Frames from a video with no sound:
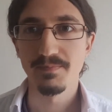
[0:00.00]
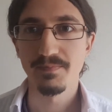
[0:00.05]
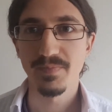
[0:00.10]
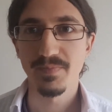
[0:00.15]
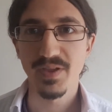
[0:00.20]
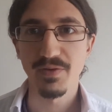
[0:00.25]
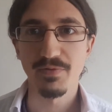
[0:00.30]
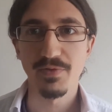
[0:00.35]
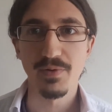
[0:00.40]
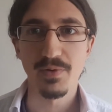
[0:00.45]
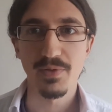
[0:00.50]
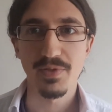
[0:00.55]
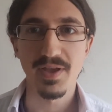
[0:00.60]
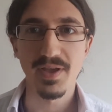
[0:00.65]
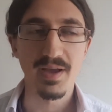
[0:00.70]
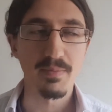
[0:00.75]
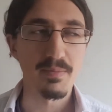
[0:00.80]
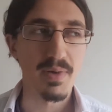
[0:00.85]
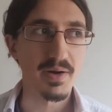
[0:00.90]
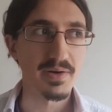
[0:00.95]
if you think
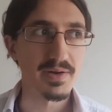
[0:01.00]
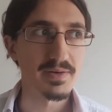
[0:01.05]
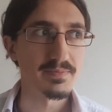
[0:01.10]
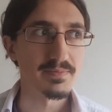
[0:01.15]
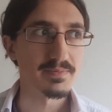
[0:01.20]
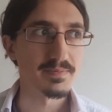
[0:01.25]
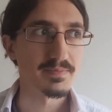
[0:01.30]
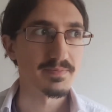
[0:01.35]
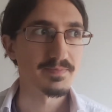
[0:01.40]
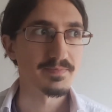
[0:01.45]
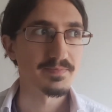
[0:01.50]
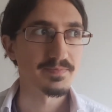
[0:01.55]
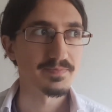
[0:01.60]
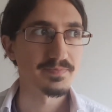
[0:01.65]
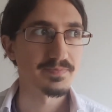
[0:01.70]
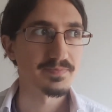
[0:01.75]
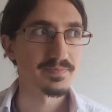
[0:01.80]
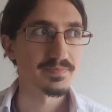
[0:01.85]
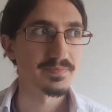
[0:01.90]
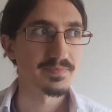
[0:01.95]
about it,
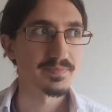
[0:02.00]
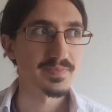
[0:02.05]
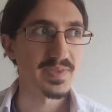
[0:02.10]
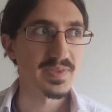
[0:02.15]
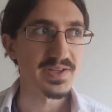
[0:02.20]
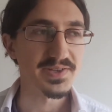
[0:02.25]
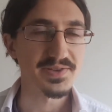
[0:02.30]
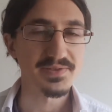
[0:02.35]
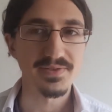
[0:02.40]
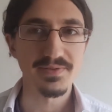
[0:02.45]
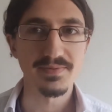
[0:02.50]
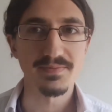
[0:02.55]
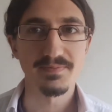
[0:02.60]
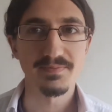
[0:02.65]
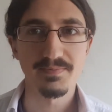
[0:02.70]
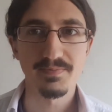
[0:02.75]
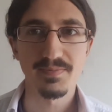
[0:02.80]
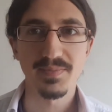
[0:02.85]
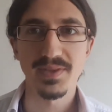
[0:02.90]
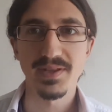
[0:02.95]

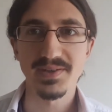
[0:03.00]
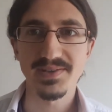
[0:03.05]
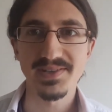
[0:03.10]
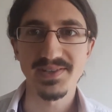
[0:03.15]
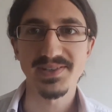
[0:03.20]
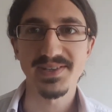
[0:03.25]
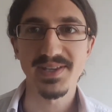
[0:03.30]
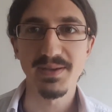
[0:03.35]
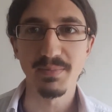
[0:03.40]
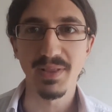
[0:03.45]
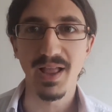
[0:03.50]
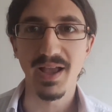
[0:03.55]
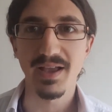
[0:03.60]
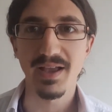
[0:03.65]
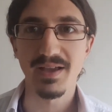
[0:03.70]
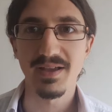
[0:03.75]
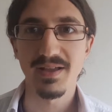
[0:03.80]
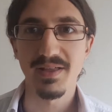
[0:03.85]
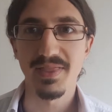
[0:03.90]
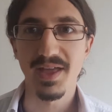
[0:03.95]
doesn't seem
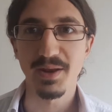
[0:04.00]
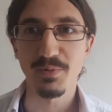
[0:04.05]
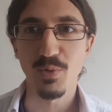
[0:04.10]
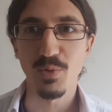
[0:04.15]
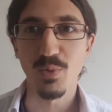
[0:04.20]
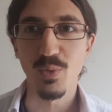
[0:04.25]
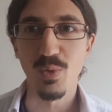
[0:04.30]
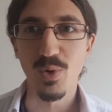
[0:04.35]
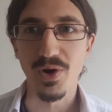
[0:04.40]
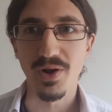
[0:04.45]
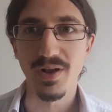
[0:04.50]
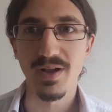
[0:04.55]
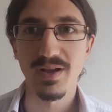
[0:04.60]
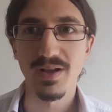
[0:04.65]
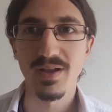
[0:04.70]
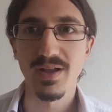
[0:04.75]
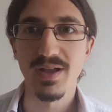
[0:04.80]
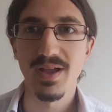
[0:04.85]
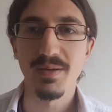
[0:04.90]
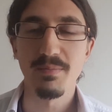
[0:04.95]
like that would work.
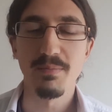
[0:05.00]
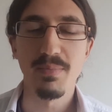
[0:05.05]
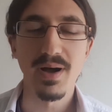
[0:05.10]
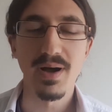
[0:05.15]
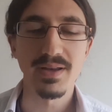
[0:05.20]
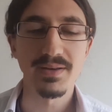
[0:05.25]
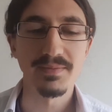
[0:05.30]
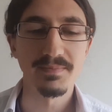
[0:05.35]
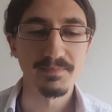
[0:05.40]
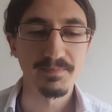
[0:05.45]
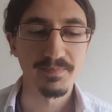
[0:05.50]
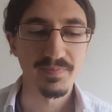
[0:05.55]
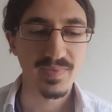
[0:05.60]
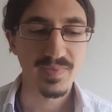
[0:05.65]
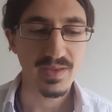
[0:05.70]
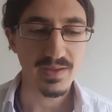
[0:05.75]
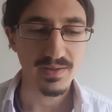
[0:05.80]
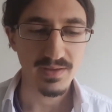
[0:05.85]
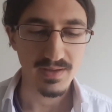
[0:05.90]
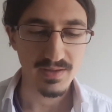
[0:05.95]
But
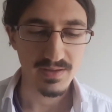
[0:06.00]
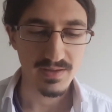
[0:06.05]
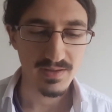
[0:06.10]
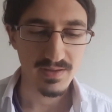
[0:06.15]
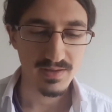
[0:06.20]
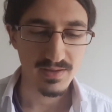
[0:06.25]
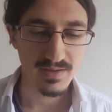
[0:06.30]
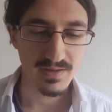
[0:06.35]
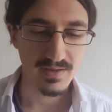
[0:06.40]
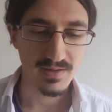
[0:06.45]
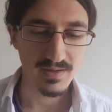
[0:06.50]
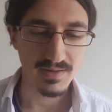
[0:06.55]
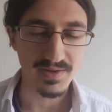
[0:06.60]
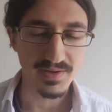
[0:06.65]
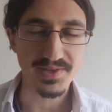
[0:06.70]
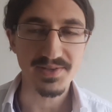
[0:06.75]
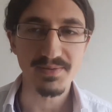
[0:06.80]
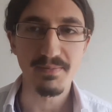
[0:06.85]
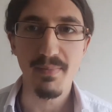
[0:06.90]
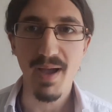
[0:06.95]

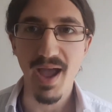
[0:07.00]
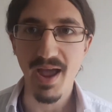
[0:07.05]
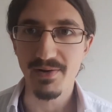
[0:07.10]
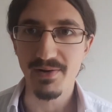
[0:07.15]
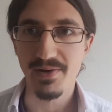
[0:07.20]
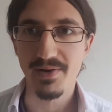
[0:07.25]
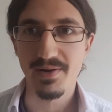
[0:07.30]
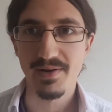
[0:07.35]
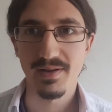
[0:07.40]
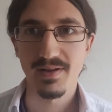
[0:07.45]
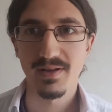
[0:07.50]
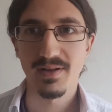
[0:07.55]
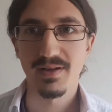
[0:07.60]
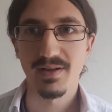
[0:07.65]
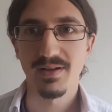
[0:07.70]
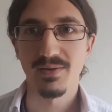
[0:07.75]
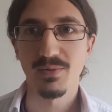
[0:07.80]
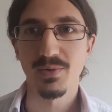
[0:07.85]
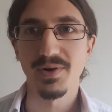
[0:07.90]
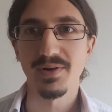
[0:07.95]
doesn't matter.
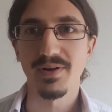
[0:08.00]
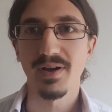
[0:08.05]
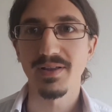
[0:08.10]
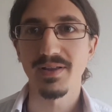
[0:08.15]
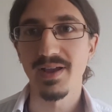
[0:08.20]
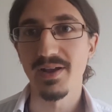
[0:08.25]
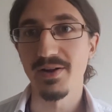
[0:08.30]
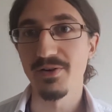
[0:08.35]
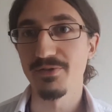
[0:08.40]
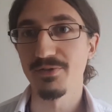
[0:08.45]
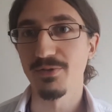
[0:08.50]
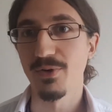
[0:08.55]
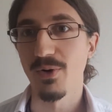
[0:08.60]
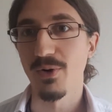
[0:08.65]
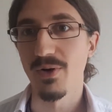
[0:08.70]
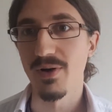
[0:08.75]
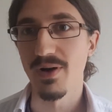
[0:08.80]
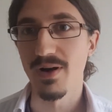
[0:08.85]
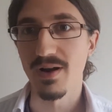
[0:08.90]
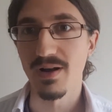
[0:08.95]
We're not here
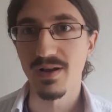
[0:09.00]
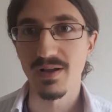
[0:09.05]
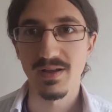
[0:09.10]
for